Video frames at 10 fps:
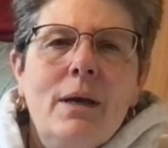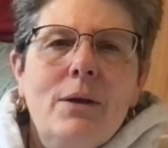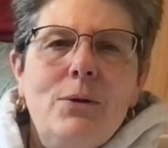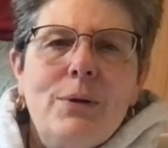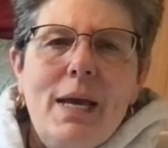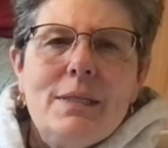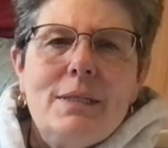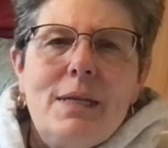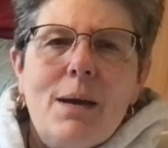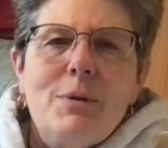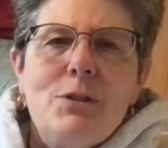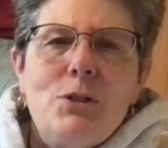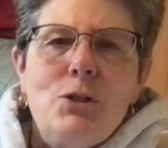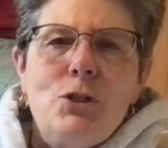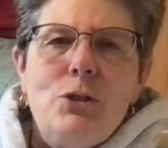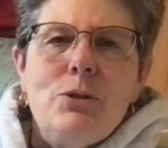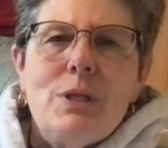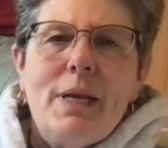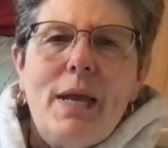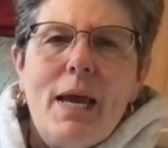Your next step is to choose
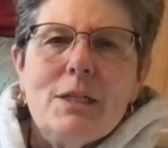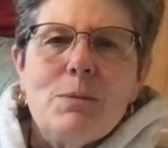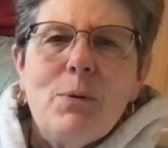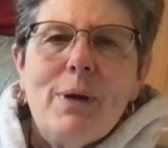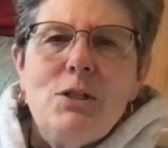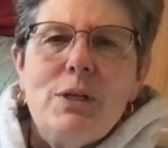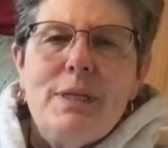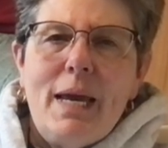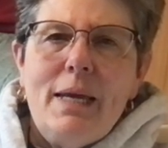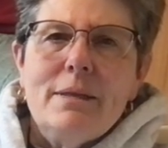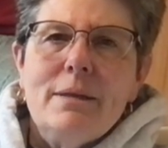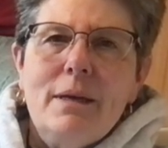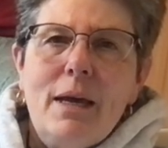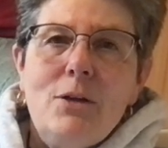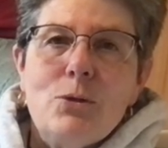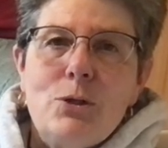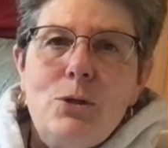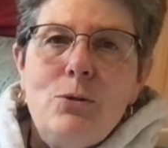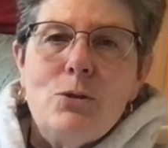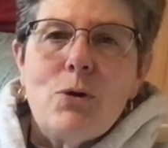an expiration date and your
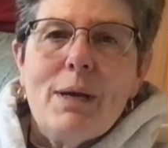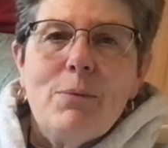two strike